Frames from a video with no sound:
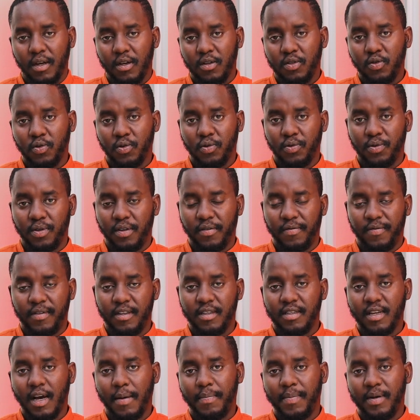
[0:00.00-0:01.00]
So if
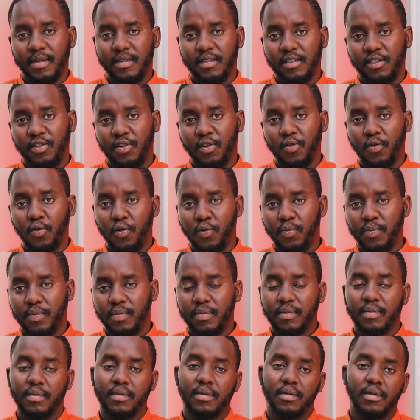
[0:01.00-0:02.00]
this happens in your home,
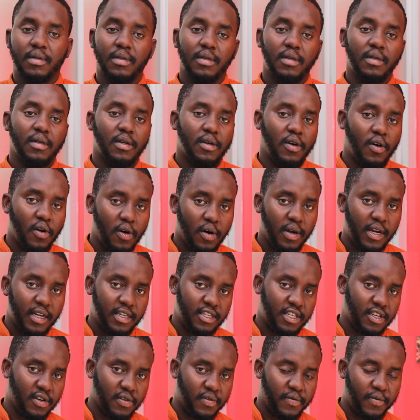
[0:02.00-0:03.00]
call
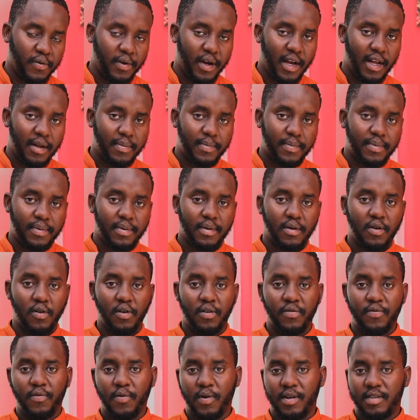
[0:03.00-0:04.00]
and shout for help,
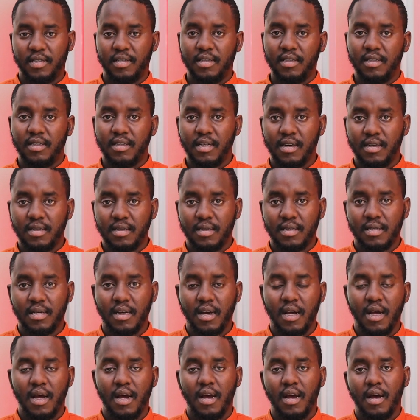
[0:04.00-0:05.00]
call for assistance,
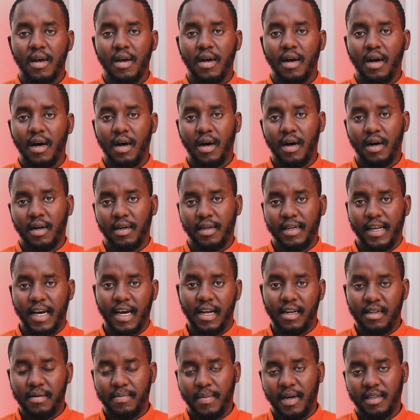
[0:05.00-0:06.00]

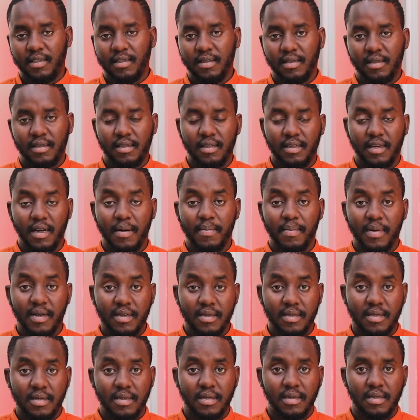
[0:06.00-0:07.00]
dial emergency
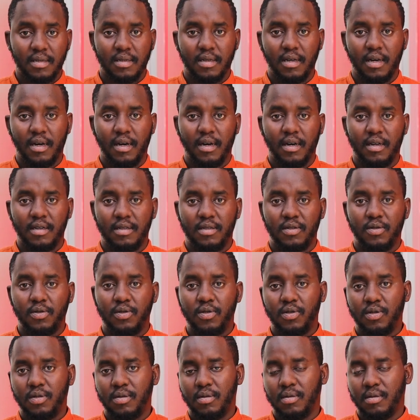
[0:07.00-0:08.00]
numbers
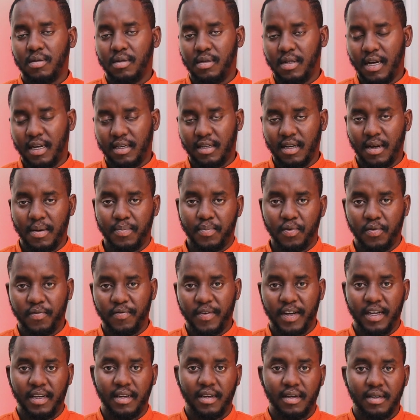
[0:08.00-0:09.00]
that are
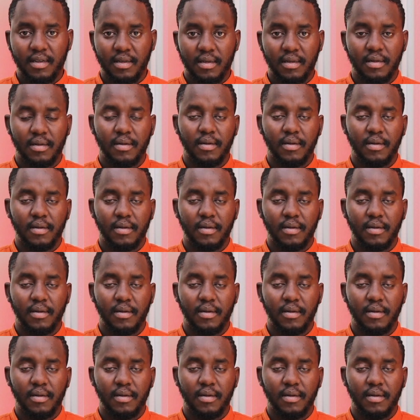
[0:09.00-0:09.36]
provided,